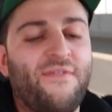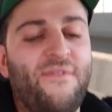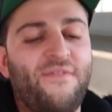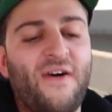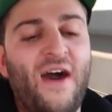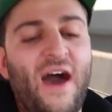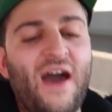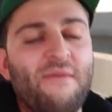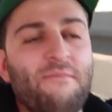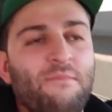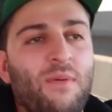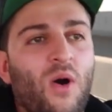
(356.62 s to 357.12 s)

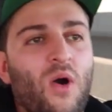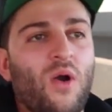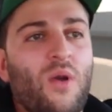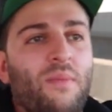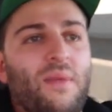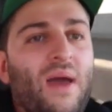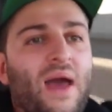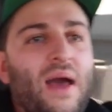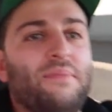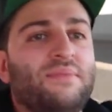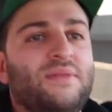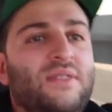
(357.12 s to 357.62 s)
5-bar
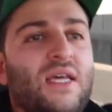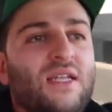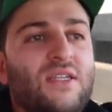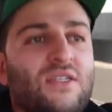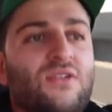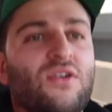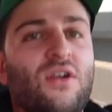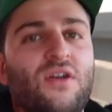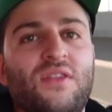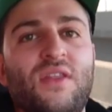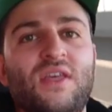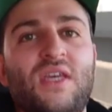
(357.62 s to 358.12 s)
map
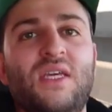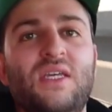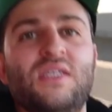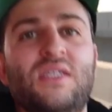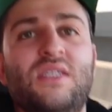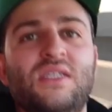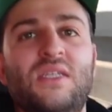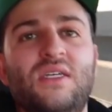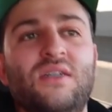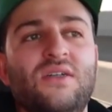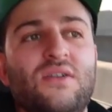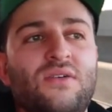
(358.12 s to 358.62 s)
sensor on the
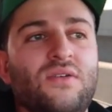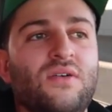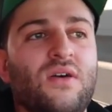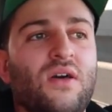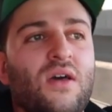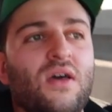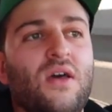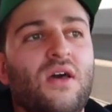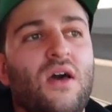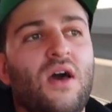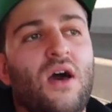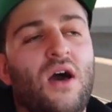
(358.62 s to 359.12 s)
ECU
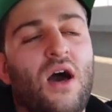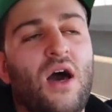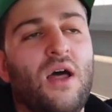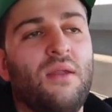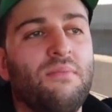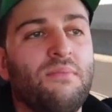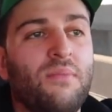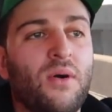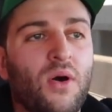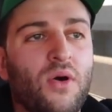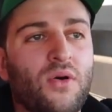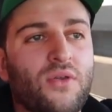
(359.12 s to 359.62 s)

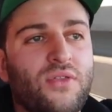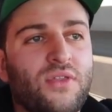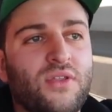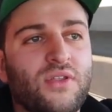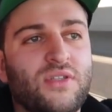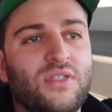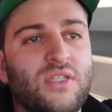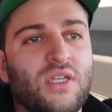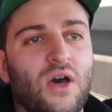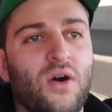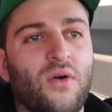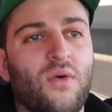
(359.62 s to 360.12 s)
on both,
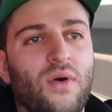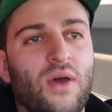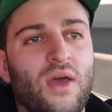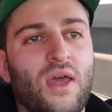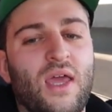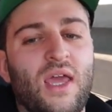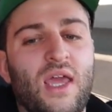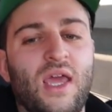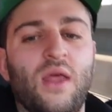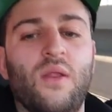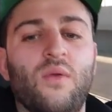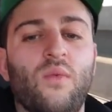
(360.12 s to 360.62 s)
so
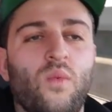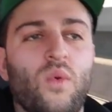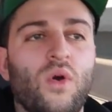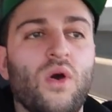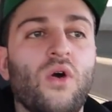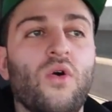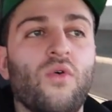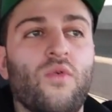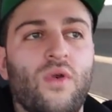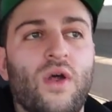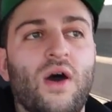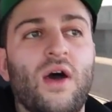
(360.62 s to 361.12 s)
it
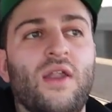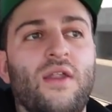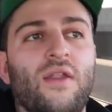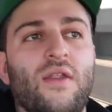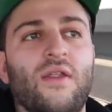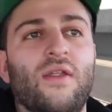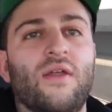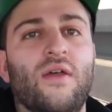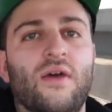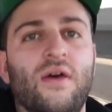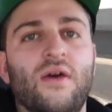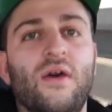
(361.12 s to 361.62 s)
will run
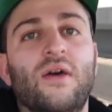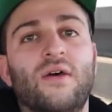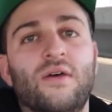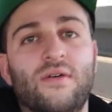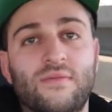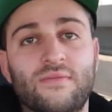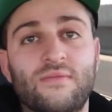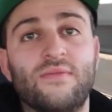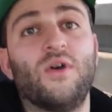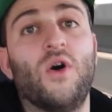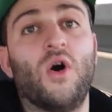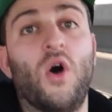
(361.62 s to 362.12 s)

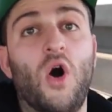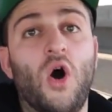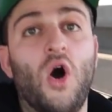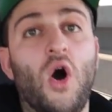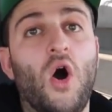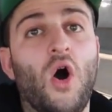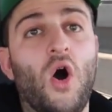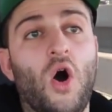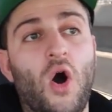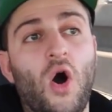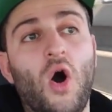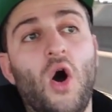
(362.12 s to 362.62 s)

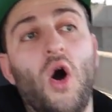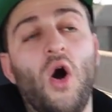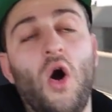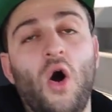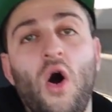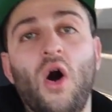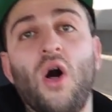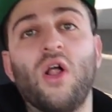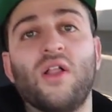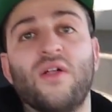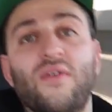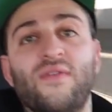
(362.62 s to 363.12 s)

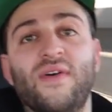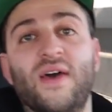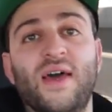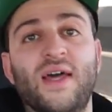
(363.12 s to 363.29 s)
all of